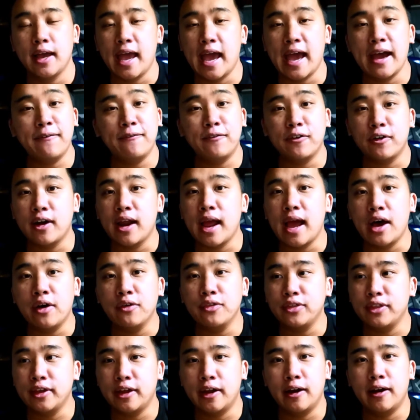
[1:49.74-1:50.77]
ever
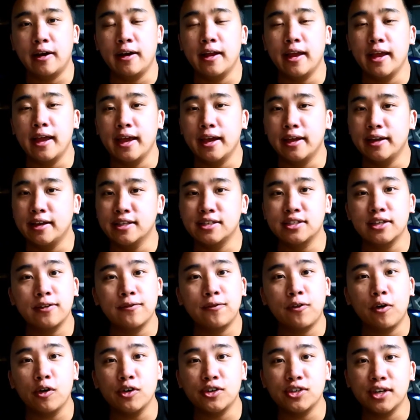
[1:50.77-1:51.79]
out there, and it's
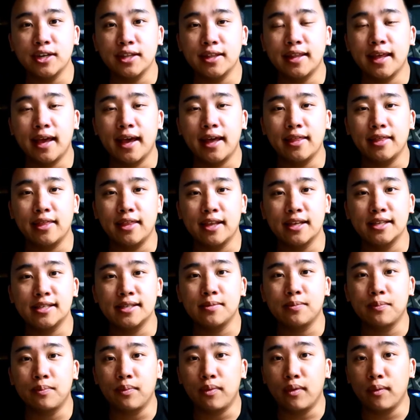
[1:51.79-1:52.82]
unfortunate that this
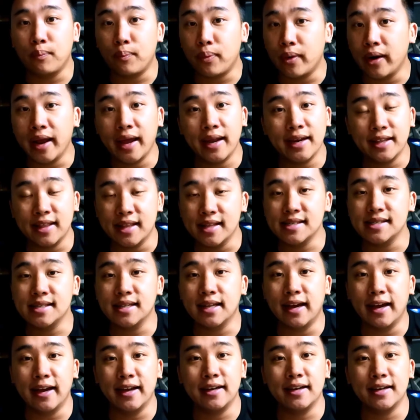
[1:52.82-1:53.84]
brand and this
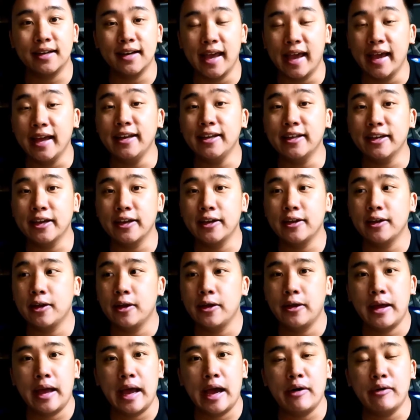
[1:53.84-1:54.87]
line ended.
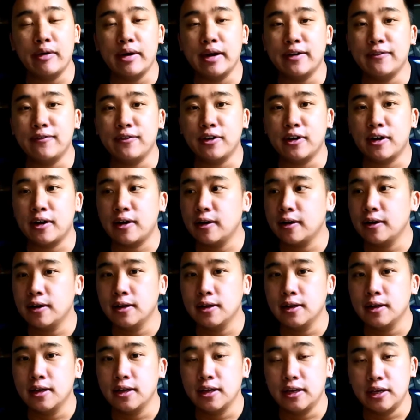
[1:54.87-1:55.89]
However,
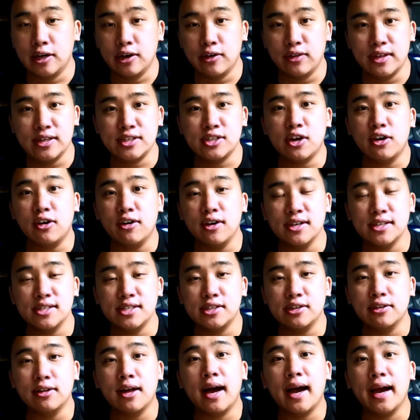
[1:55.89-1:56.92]
you know, this car is
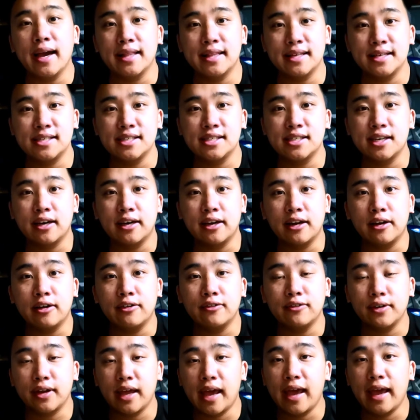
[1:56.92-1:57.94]
still highly sought
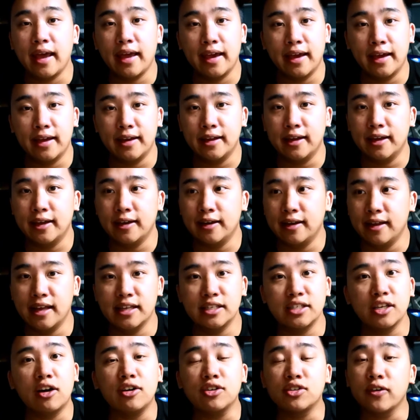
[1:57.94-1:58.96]
out, and then
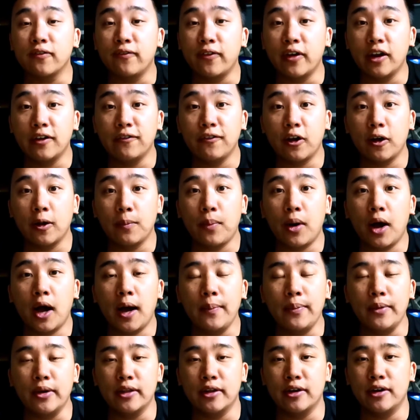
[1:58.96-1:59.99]
it's also very
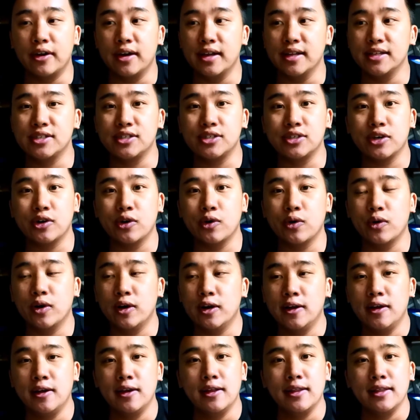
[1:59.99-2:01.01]
popular, and so
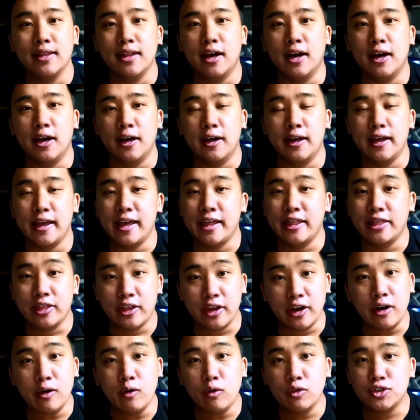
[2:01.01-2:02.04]
in
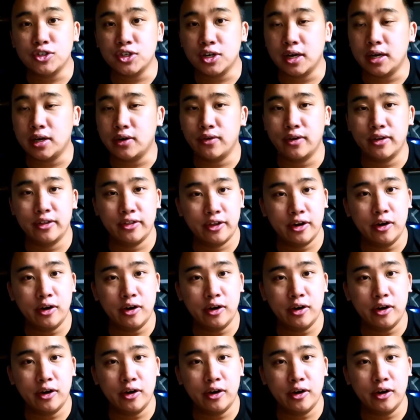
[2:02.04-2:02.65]
their genre, in